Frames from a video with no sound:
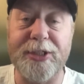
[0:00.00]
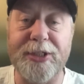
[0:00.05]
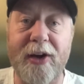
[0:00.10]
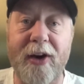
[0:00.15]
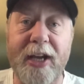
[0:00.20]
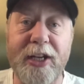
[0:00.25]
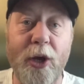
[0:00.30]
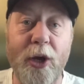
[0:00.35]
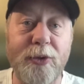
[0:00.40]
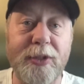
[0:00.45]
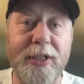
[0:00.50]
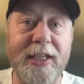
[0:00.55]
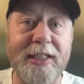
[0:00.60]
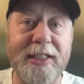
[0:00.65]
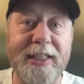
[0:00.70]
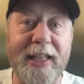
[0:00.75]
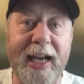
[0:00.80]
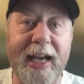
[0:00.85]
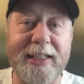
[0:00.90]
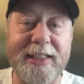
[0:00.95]
Now, I
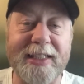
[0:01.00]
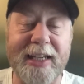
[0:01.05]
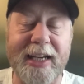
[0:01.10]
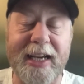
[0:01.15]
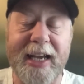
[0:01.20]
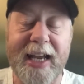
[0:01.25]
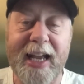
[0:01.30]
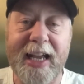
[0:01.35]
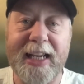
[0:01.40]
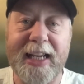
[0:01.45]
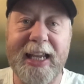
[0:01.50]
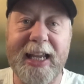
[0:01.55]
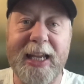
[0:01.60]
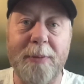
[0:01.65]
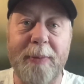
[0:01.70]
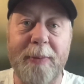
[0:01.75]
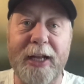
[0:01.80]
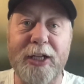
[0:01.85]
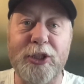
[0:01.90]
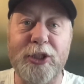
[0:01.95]
noticed that
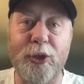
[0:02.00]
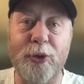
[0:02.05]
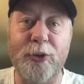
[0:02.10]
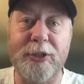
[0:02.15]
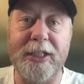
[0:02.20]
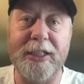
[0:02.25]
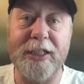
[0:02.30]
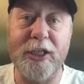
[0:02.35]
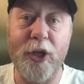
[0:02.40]
Geekbench uses